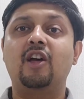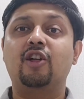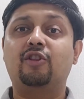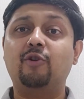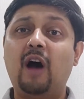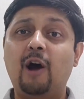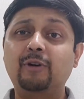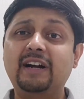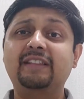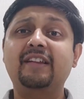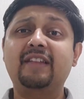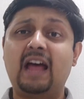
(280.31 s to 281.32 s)
So how
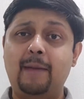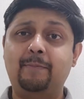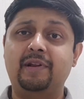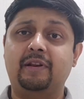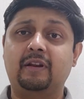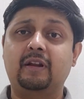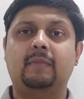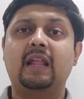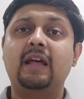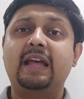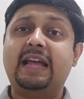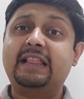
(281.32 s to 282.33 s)
did this happen?
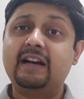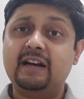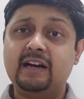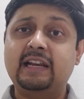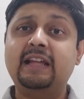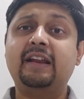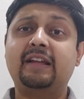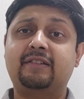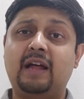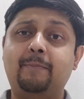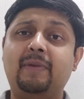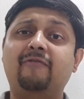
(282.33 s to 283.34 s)
In the earlier
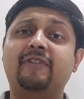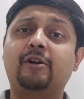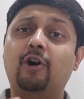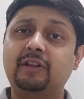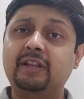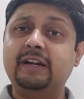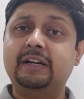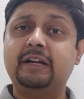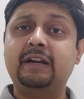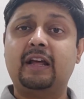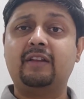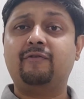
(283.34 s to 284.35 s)
example, we got the
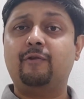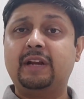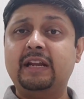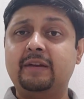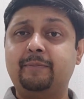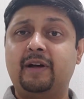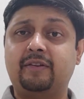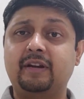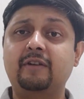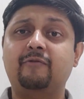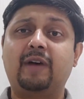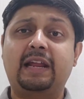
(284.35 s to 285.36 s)
return as
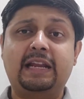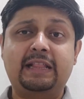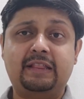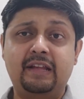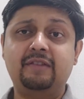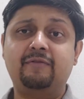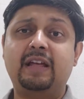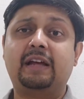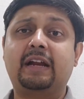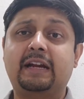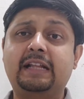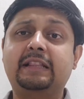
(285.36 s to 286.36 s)
14%, while in this we are
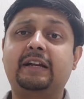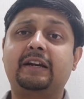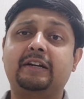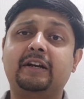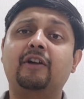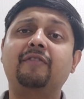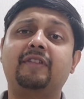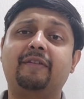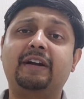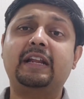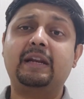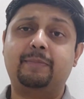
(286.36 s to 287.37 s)
getting the return of
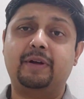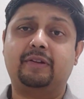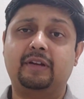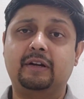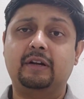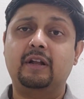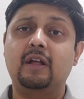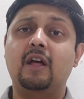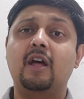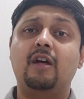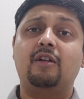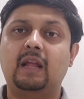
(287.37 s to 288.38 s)
17%.
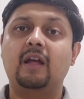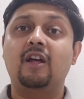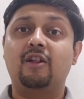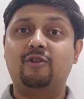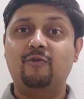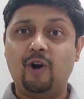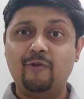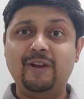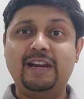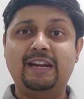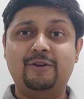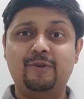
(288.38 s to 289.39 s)
So what we
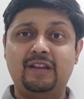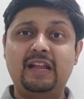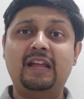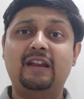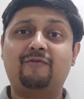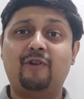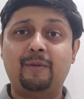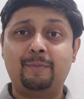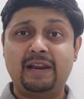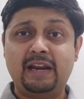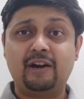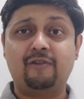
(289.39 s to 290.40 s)
need to see is for a
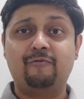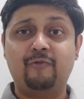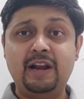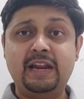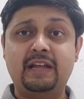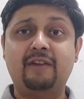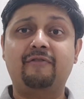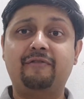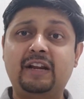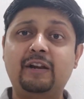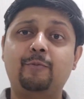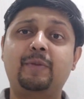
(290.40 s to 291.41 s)
period of 1 year,
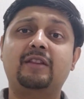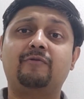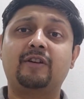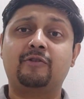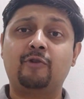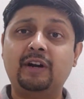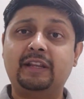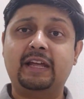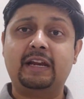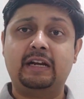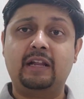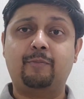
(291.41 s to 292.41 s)
50 rupees was not
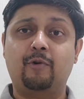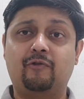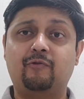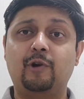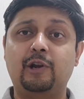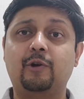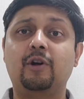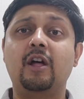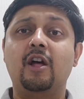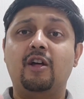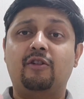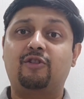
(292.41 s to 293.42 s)
there in the portfolio.
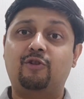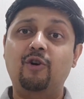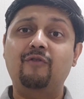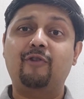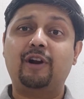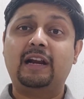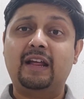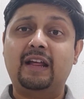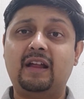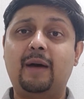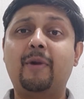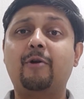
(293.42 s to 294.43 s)
So for a less
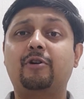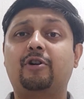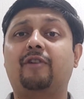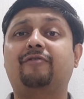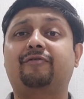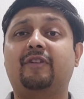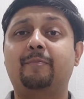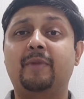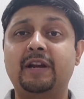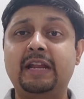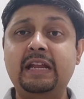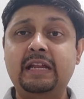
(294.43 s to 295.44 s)
amount of
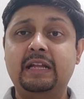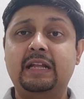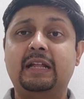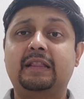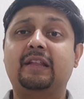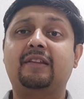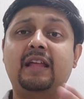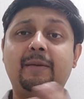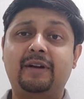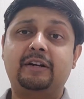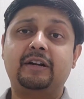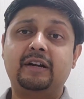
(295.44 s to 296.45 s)
money, the same
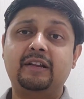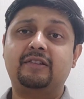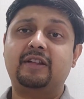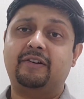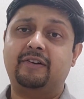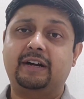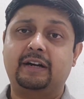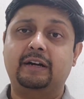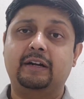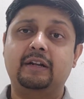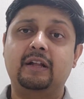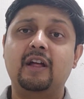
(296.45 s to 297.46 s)
return is
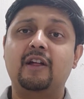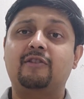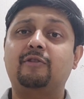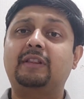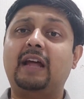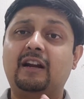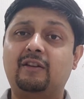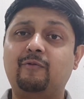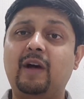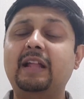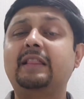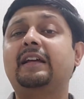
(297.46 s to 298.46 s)
generated. So that's
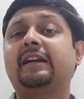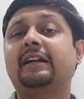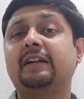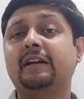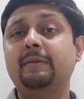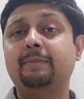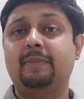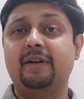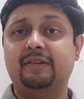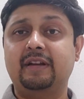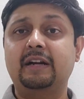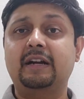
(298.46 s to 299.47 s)
why the return
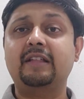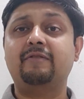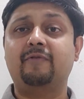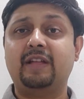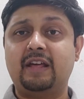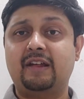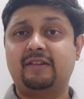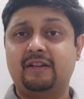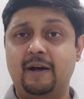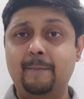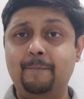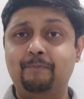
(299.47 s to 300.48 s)
percentage which has
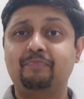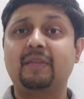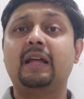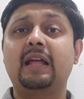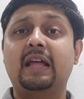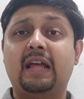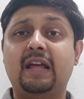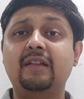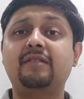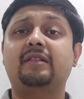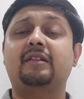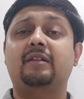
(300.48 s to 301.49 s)
come
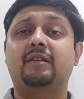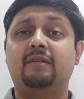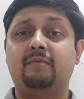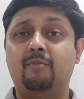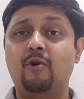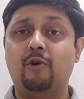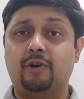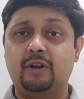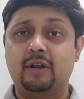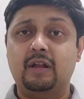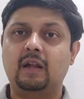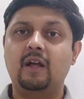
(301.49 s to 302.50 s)
is more.
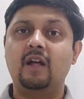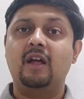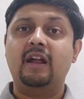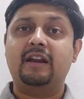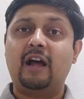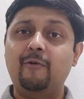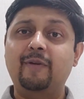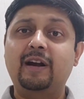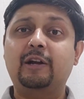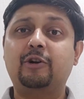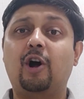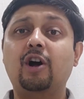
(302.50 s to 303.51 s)
Now
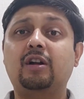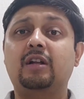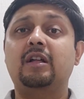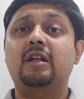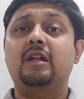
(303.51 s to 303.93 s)
we'll talk